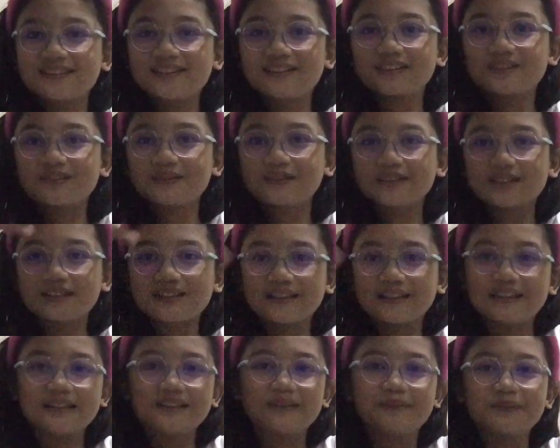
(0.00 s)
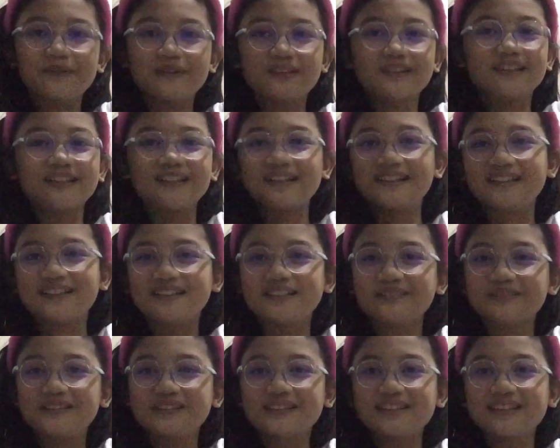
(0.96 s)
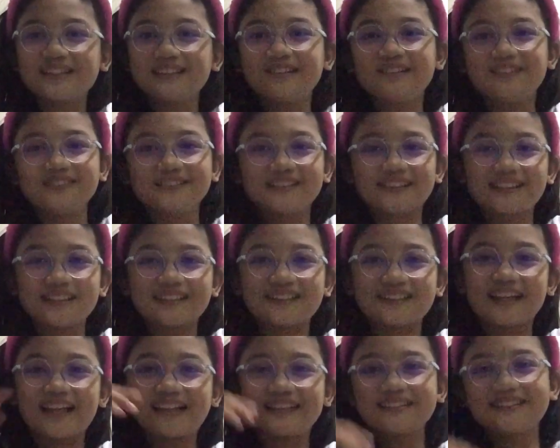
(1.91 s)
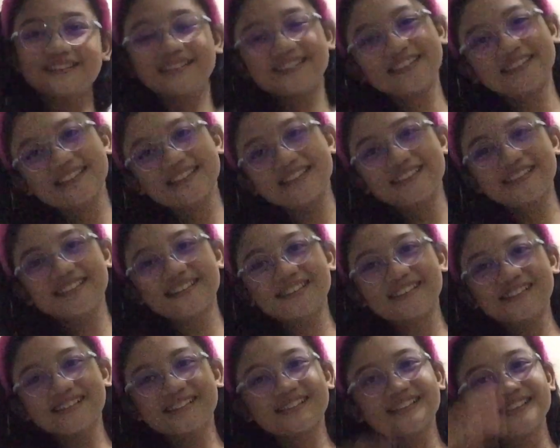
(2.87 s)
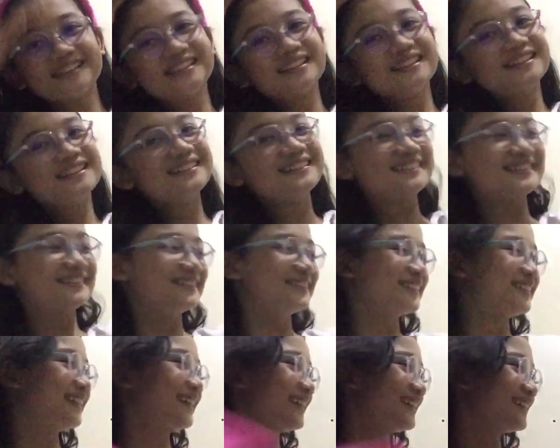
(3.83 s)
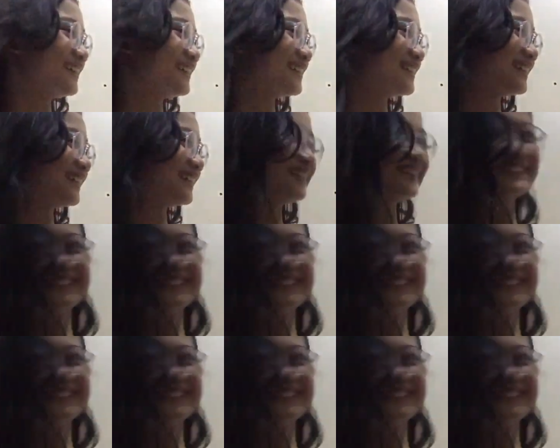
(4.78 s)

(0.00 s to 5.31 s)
It won't stand up. Okay, I'm just gonna hold it like that. It's so